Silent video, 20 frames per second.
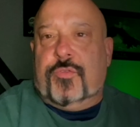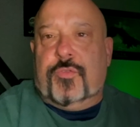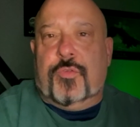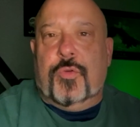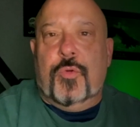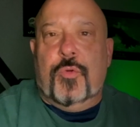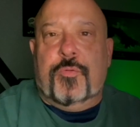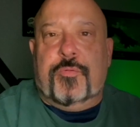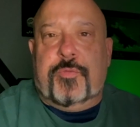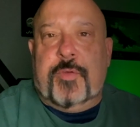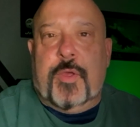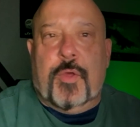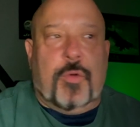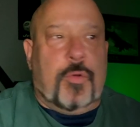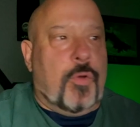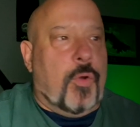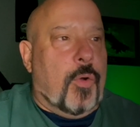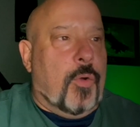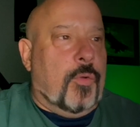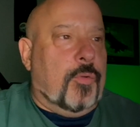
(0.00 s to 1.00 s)
2 field
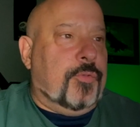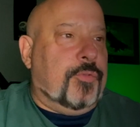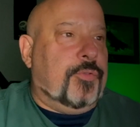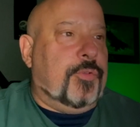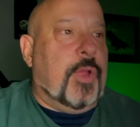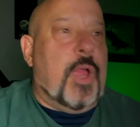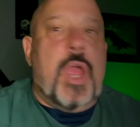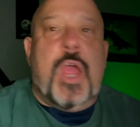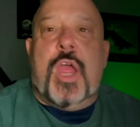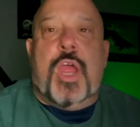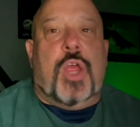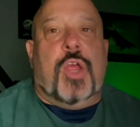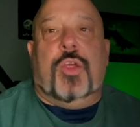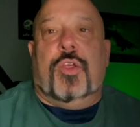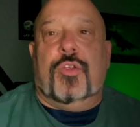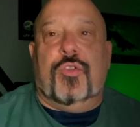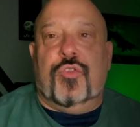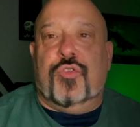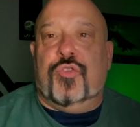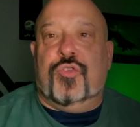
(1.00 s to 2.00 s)
goals,
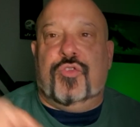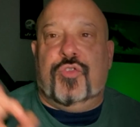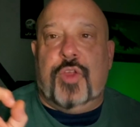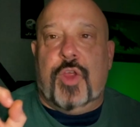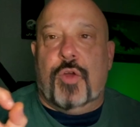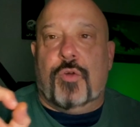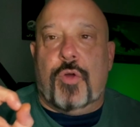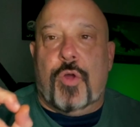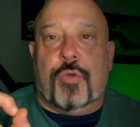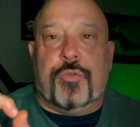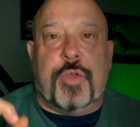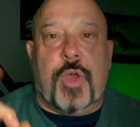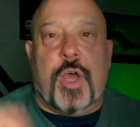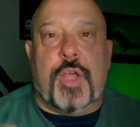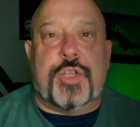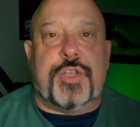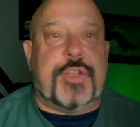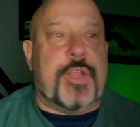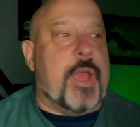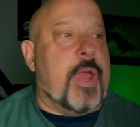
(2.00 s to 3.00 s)
0
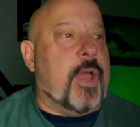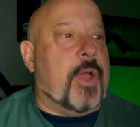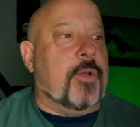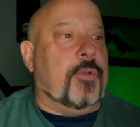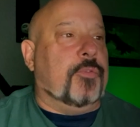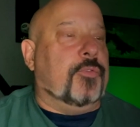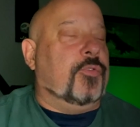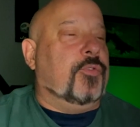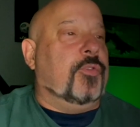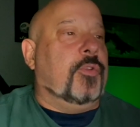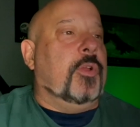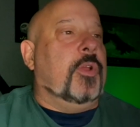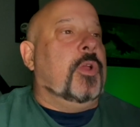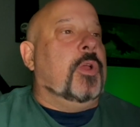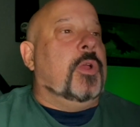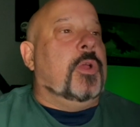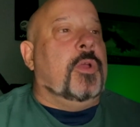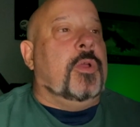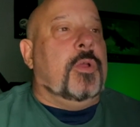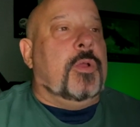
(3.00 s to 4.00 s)
touchdowns.
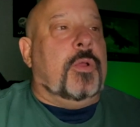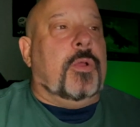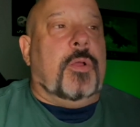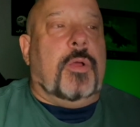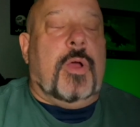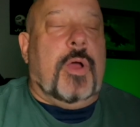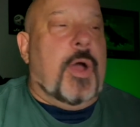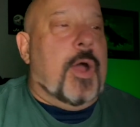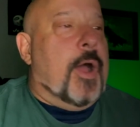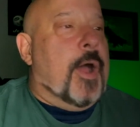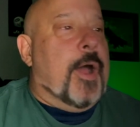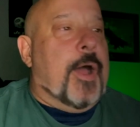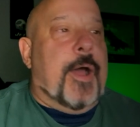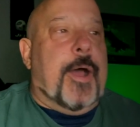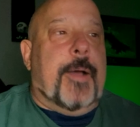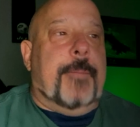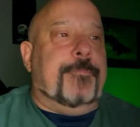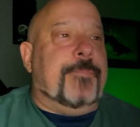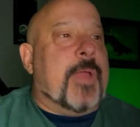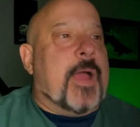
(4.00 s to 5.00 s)

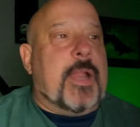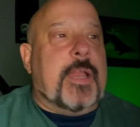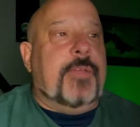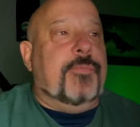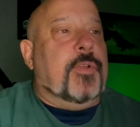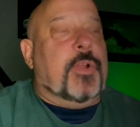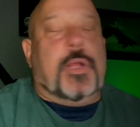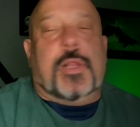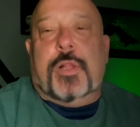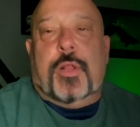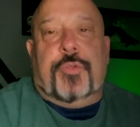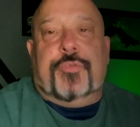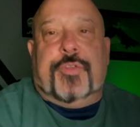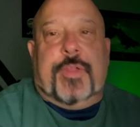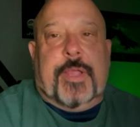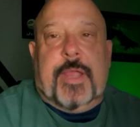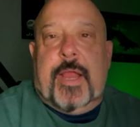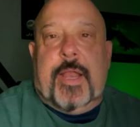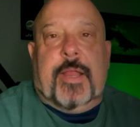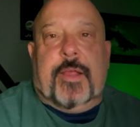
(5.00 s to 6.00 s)
Not even close to
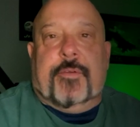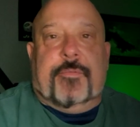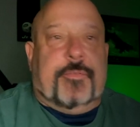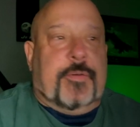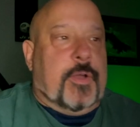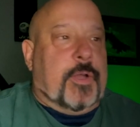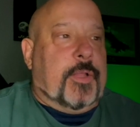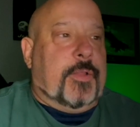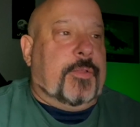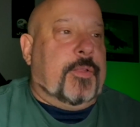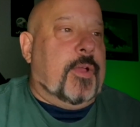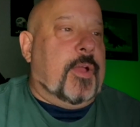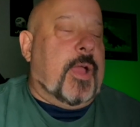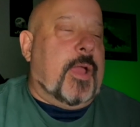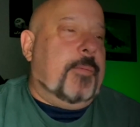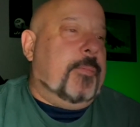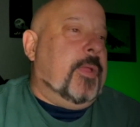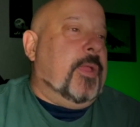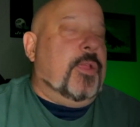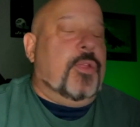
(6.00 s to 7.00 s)
getting a fucking
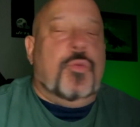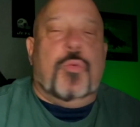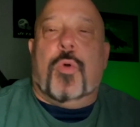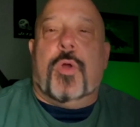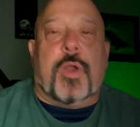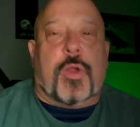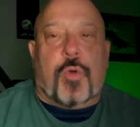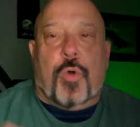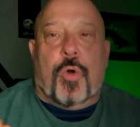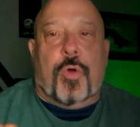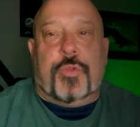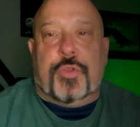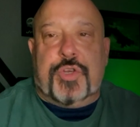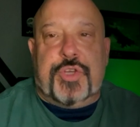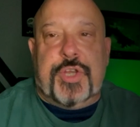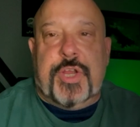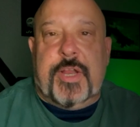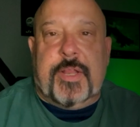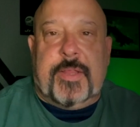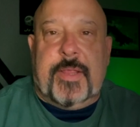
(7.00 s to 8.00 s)
I mean, you want to call the
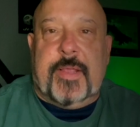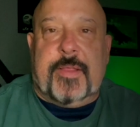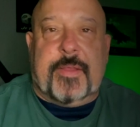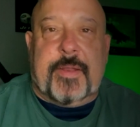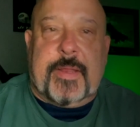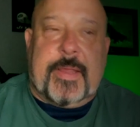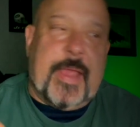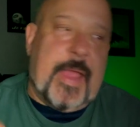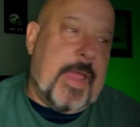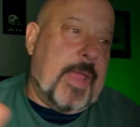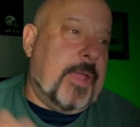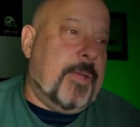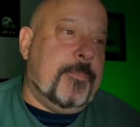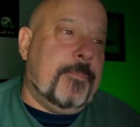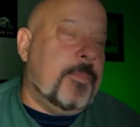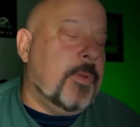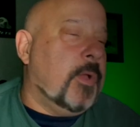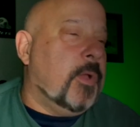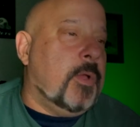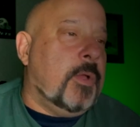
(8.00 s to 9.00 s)
shit at the end of the
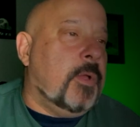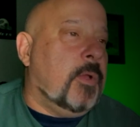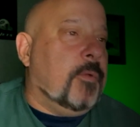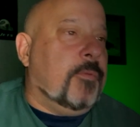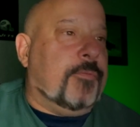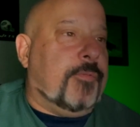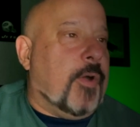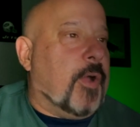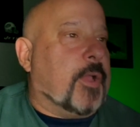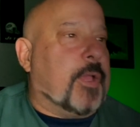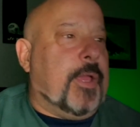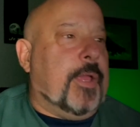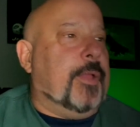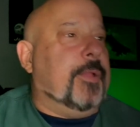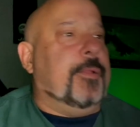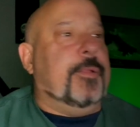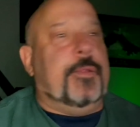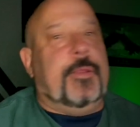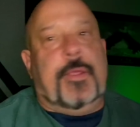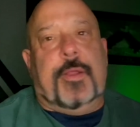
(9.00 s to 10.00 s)
game.
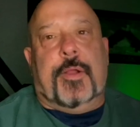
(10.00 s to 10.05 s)
Fucking,